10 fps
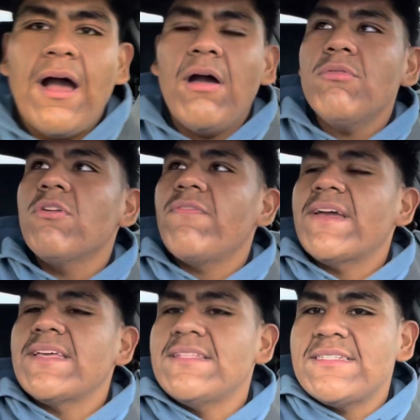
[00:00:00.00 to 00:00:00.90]
I don't know if
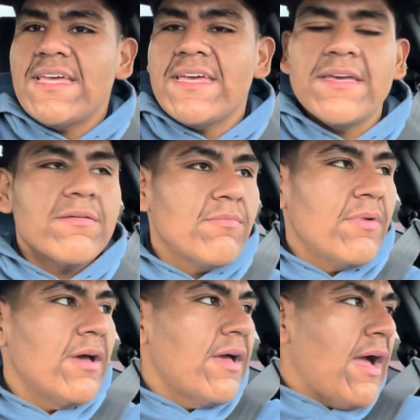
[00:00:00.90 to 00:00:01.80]
I can say it,
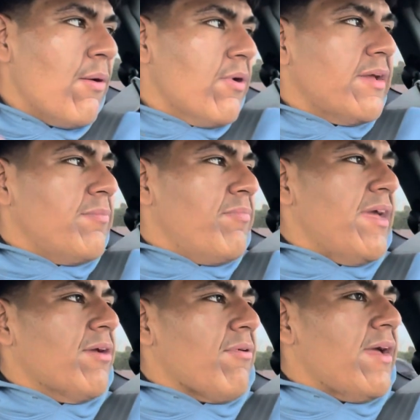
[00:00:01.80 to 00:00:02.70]
but I work at a
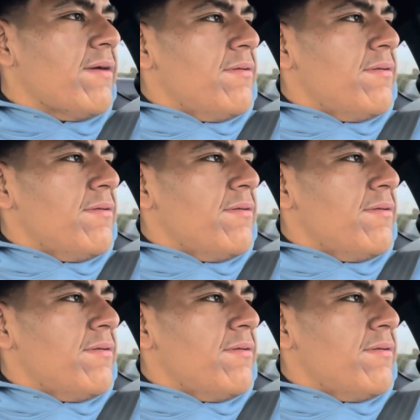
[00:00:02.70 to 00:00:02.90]
bank, right?